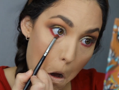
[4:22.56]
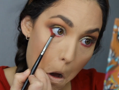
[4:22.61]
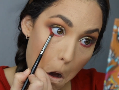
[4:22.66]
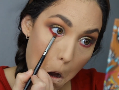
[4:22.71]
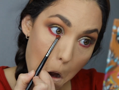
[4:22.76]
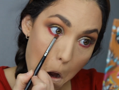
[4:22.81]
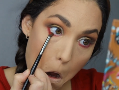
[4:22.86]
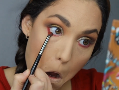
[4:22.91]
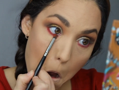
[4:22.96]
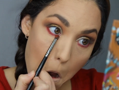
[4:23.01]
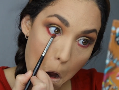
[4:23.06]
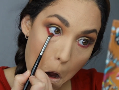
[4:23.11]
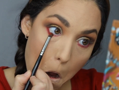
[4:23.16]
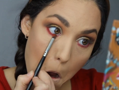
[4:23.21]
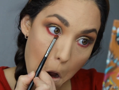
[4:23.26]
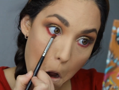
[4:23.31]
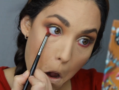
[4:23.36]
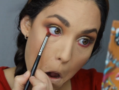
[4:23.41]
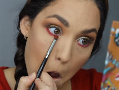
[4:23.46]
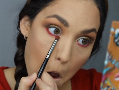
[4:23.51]

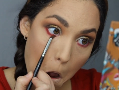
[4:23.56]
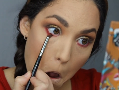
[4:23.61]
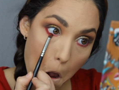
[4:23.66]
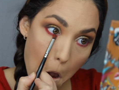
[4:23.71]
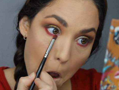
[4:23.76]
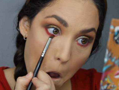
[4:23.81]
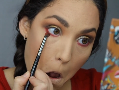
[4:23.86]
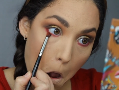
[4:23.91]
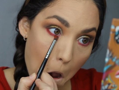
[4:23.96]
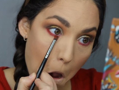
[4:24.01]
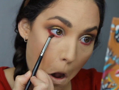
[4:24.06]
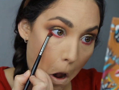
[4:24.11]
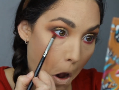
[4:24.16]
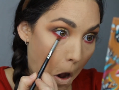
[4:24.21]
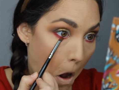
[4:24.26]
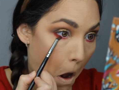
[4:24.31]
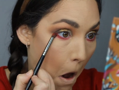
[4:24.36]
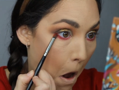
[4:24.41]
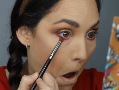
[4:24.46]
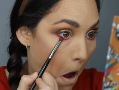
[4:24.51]

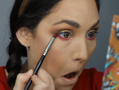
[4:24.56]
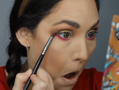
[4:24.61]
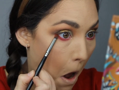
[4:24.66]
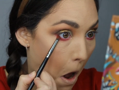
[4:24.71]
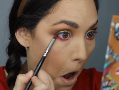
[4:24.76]
(no one is talking)